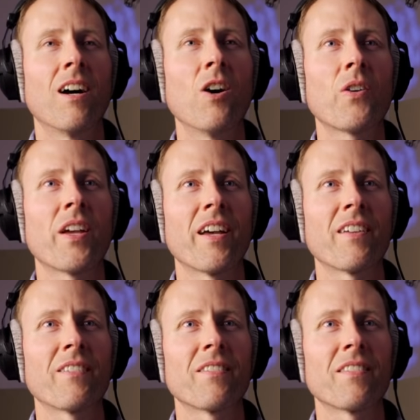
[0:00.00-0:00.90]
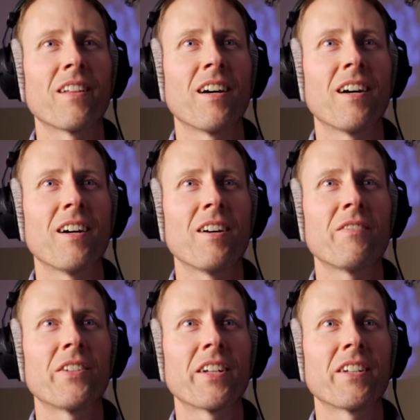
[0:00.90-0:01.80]
Okay. Uh,
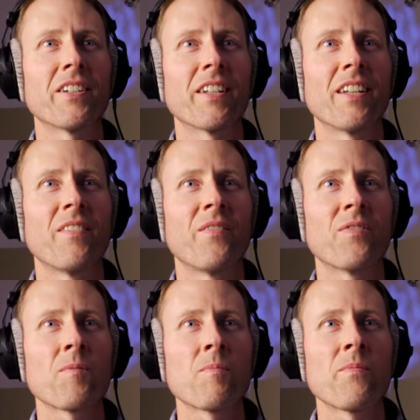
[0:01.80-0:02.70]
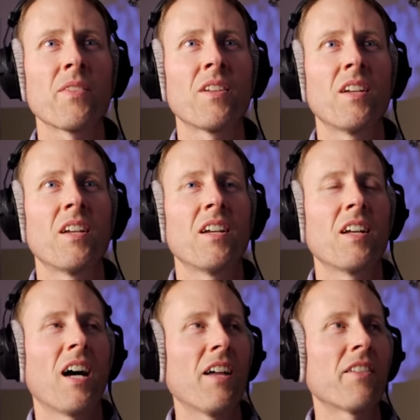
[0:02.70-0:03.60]
very good.
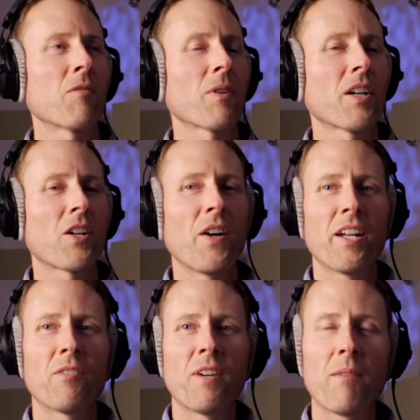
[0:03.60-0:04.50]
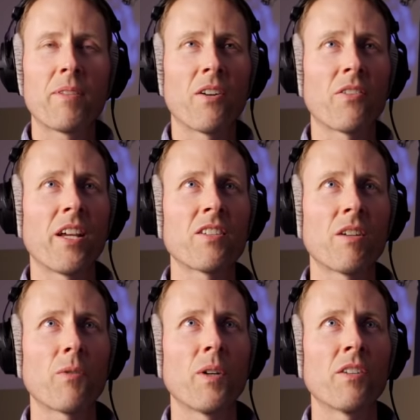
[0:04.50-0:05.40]
I think we're going to go ahead and wrap there. Thanks,
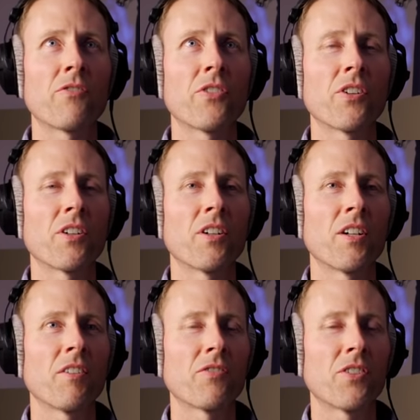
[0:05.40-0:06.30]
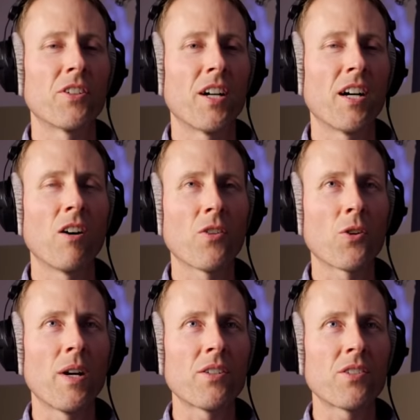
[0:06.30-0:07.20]
everyone, for for uh, all the
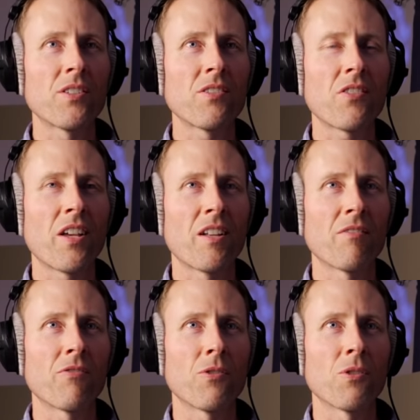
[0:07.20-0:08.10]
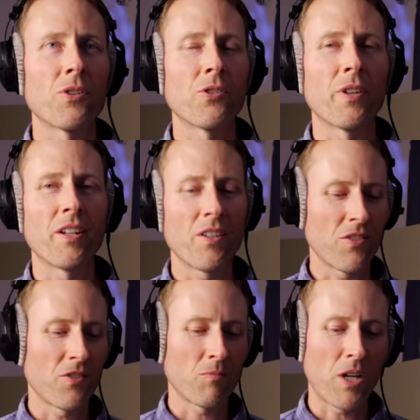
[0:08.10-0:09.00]
questions and for joining us.
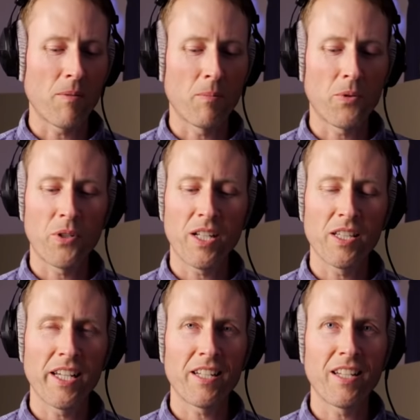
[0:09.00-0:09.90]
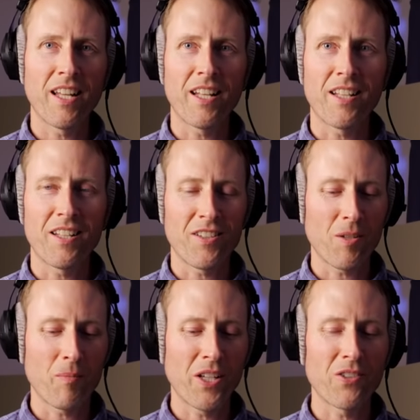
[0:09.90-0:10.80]
It's probably pretty late in
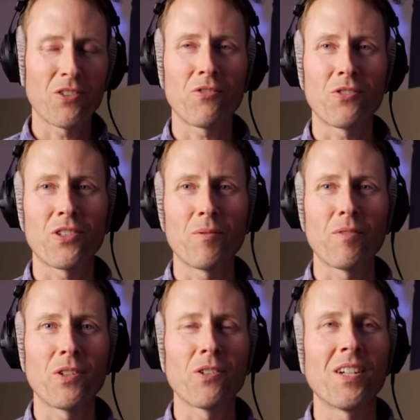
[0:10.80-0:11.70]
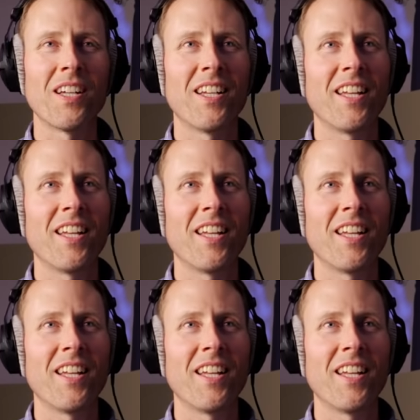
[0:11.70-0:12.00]
some places for some of you